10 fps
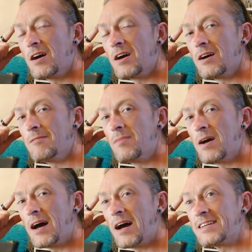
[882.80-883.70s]
Um,
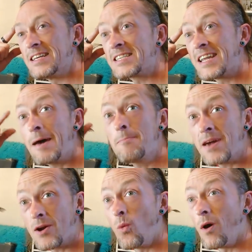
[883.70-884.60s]
and it's an
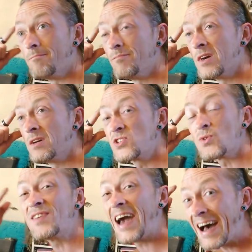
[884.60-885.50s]
epic one.
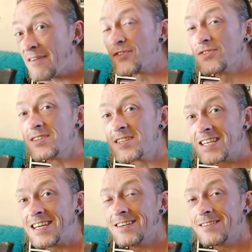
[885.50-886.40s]
So if you haven't
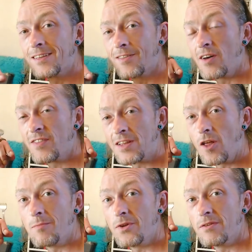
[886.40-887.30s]
seen the, the
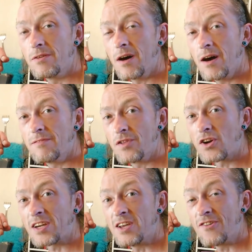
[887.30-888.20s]
allotment uh,
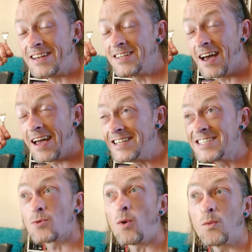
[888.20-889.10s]
vlog and you're in,
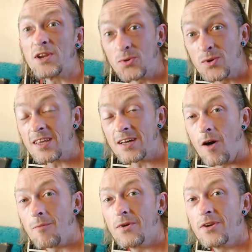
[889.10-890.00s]
into what we do at the
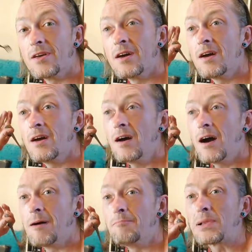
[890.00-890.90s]
allotment,
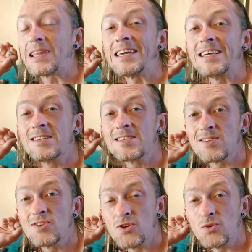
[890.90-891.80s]
um,
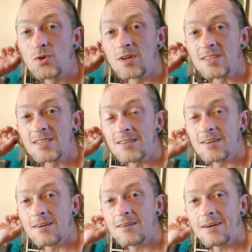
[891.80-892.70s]
please do
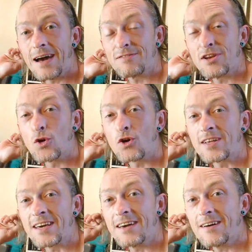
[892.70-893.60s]
consider having a
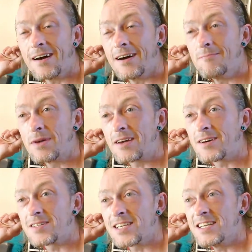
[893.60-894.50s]
look at it, um,
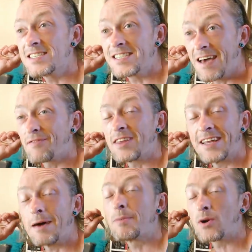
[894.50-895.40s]
because it's
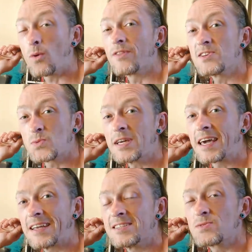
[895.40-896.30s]
definitely an epic one this weekend.